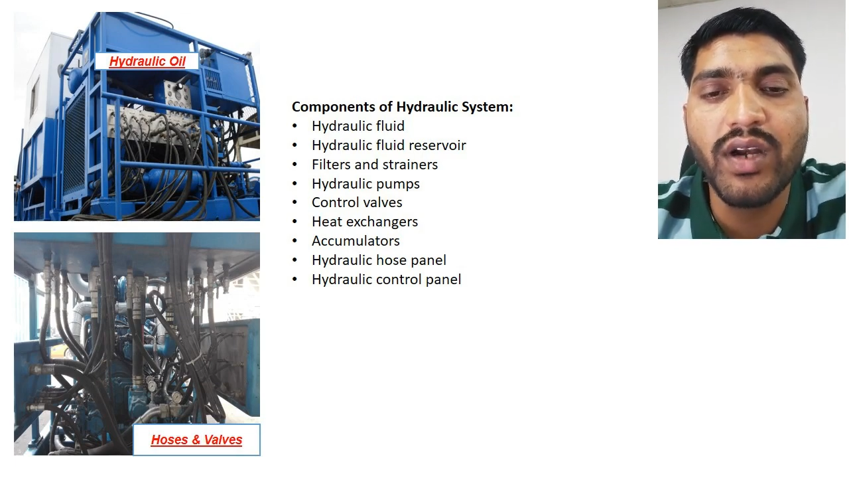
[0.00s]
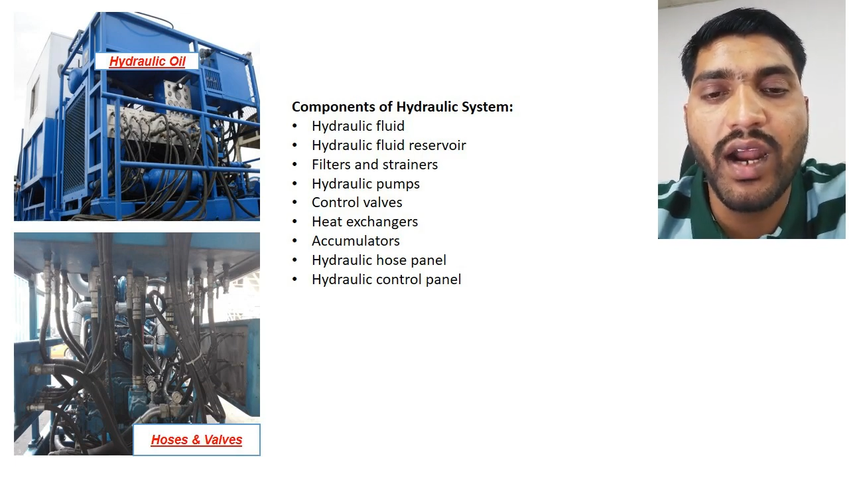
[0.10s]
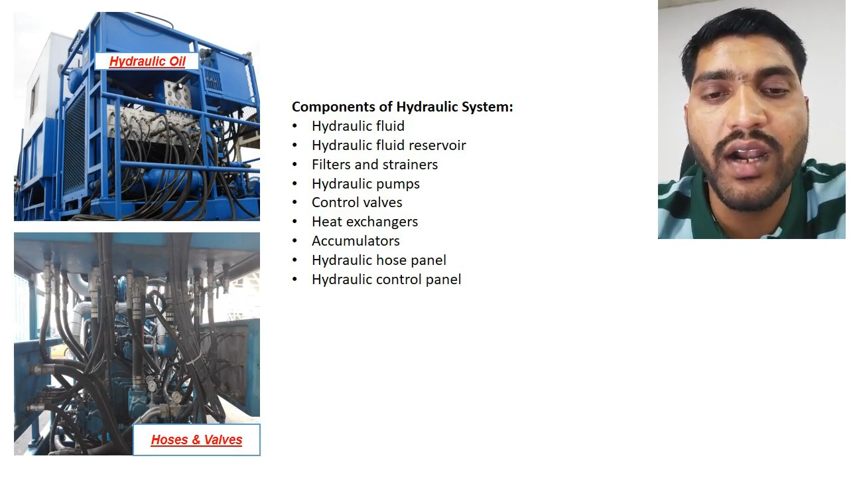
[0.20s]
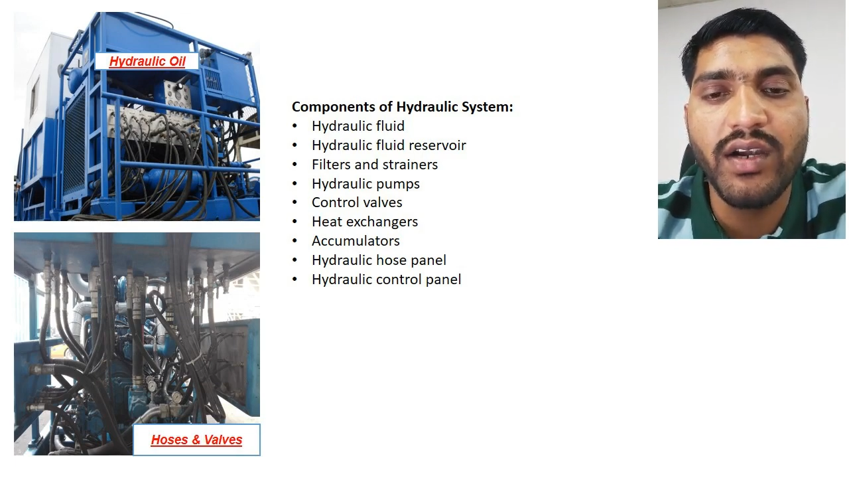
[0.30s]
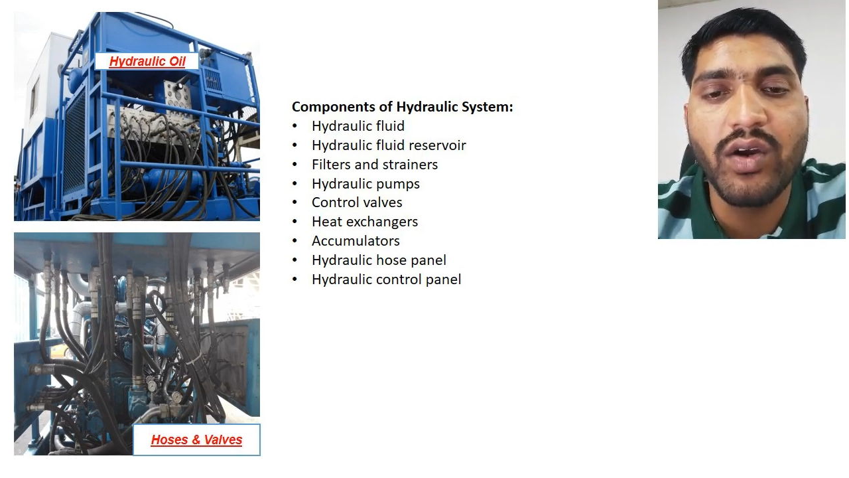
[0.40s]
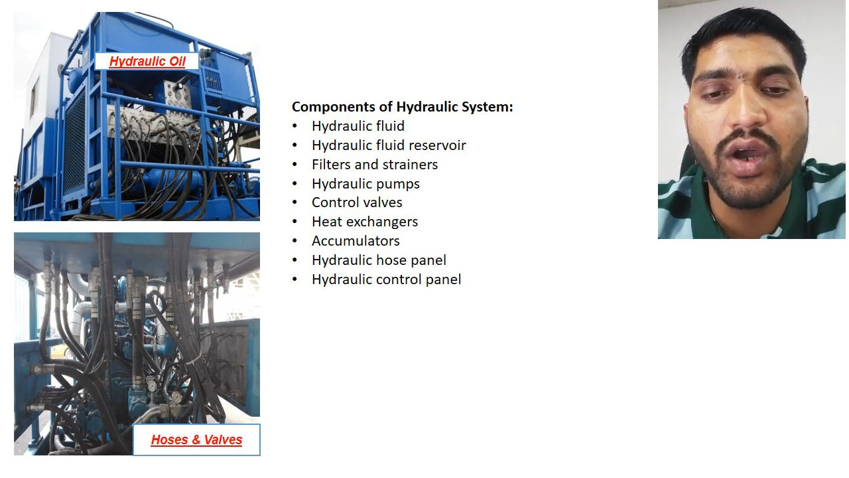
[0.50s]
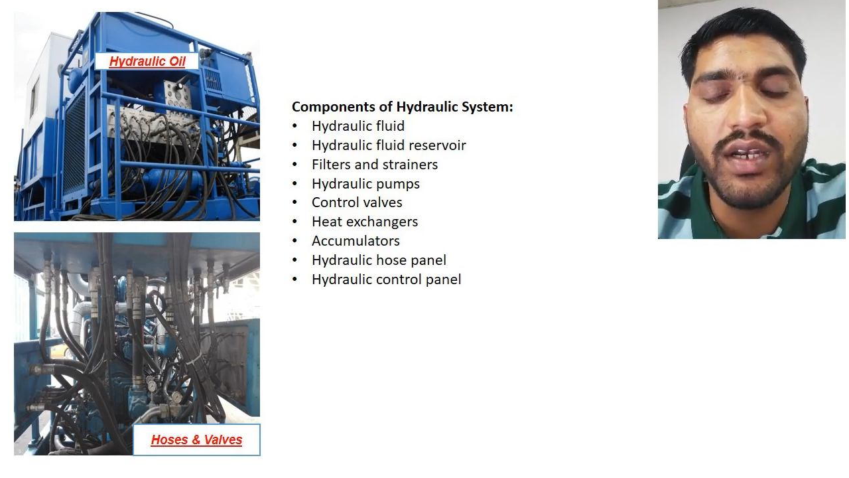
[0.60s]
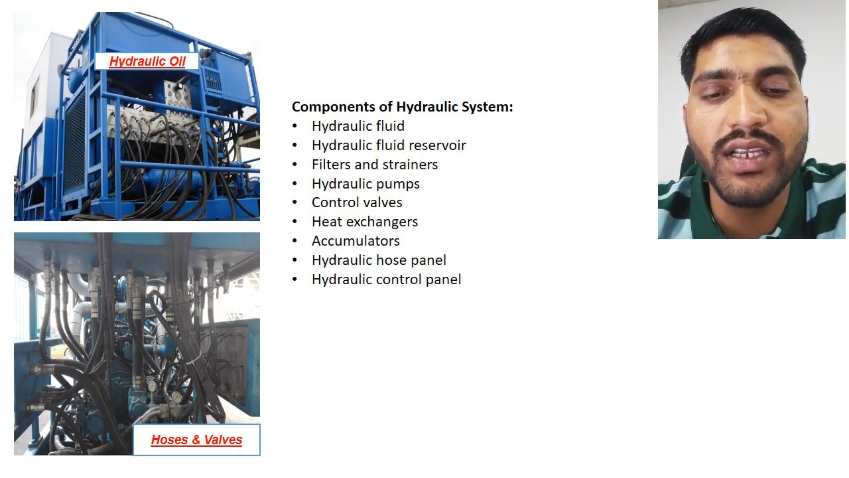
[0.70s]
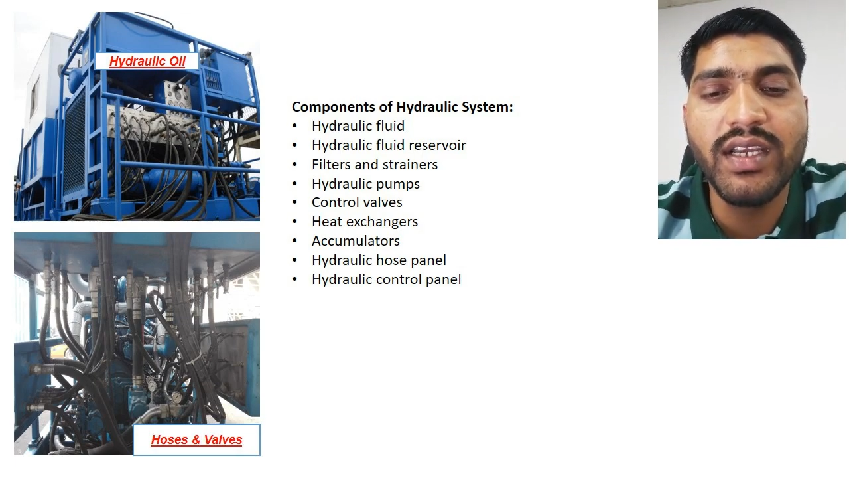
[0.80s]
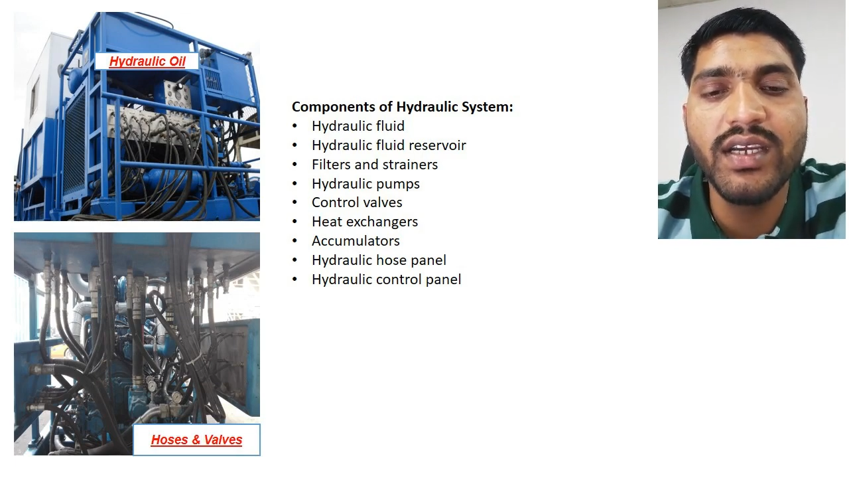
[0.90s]

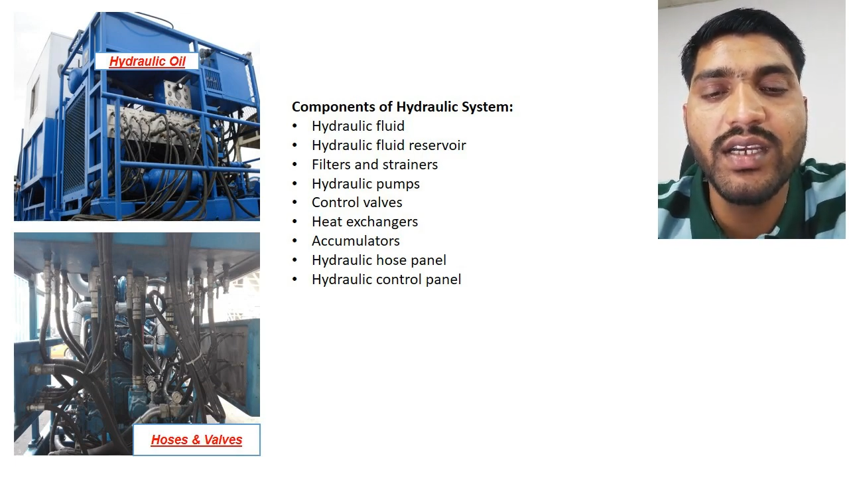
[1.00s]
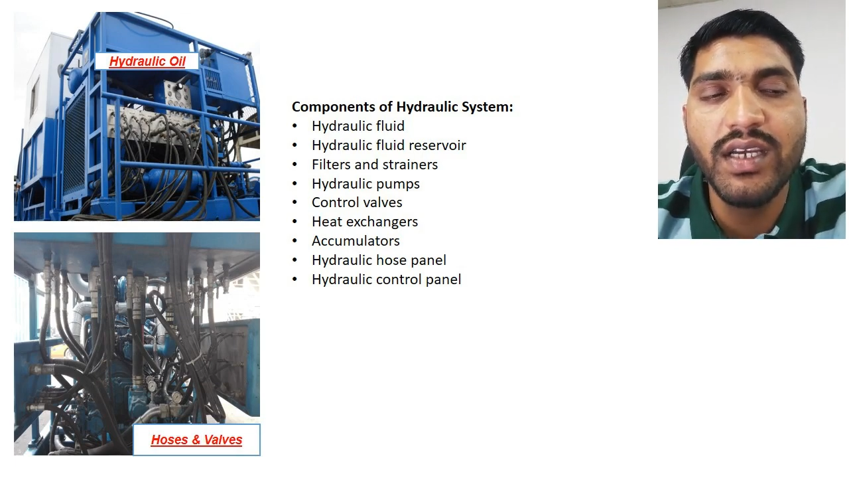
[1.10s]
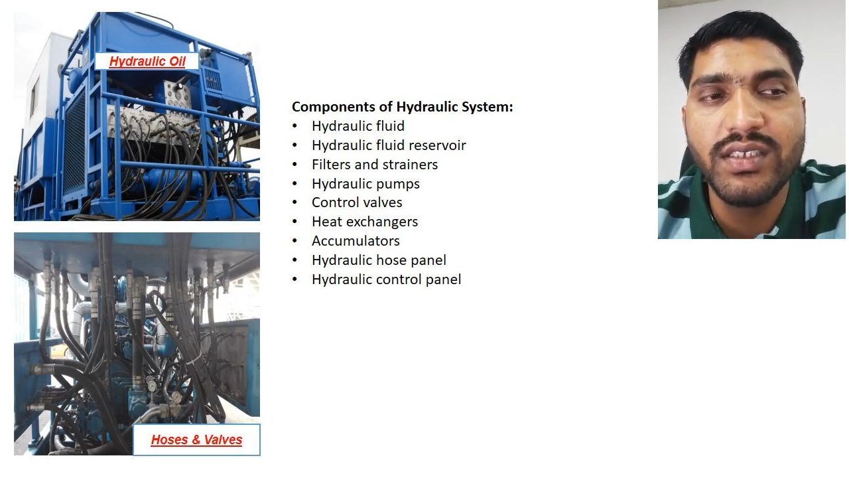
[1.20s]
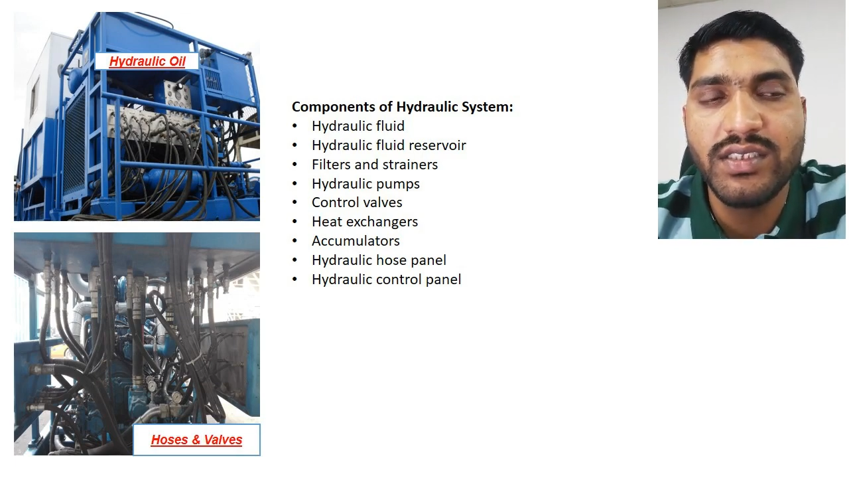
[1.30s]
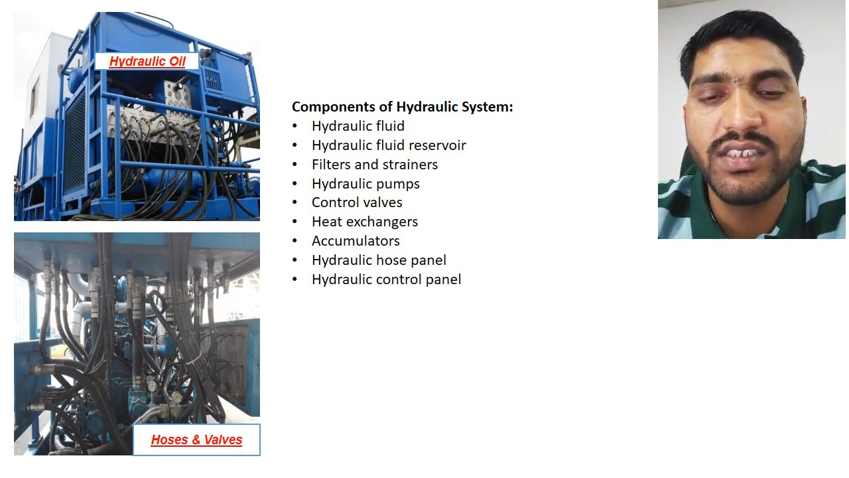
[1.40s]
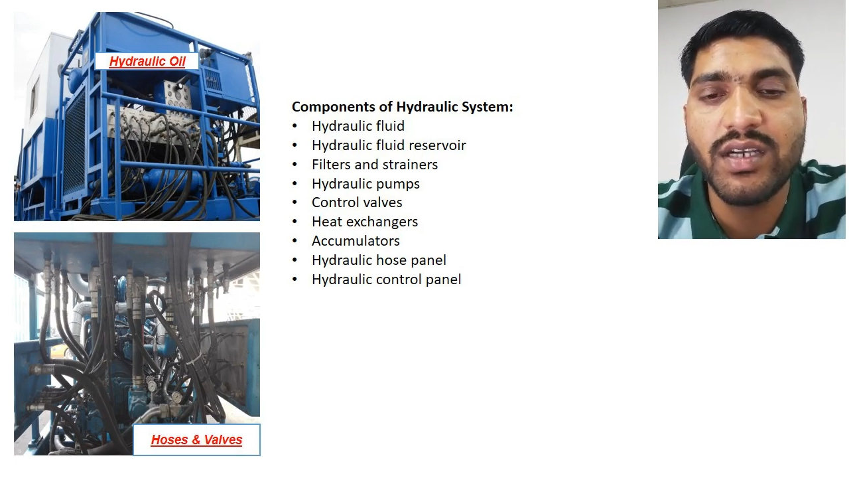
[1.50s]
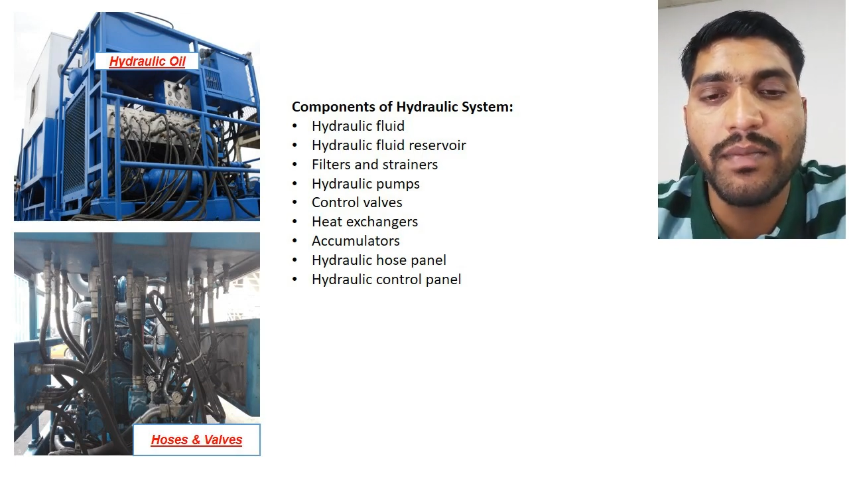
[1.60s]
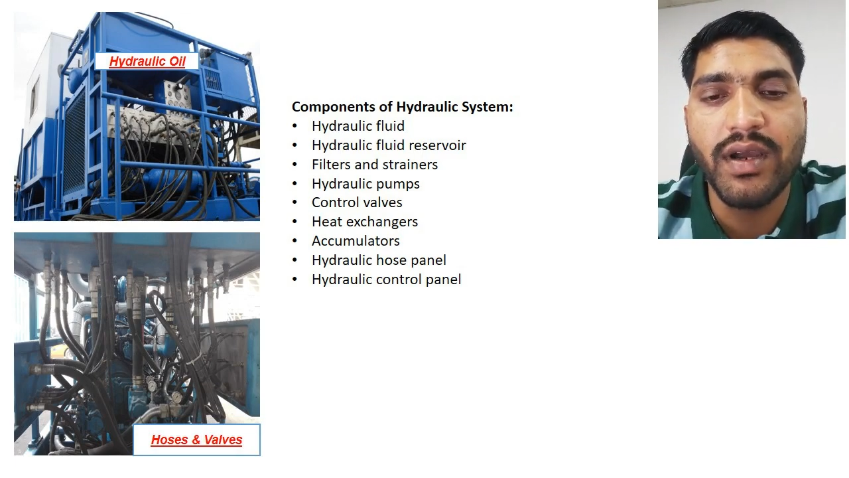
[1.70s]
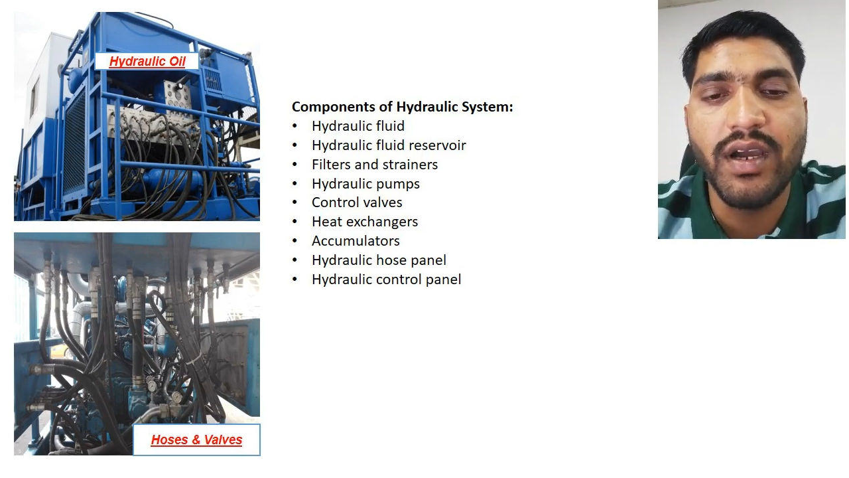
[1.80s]
hydraulic system.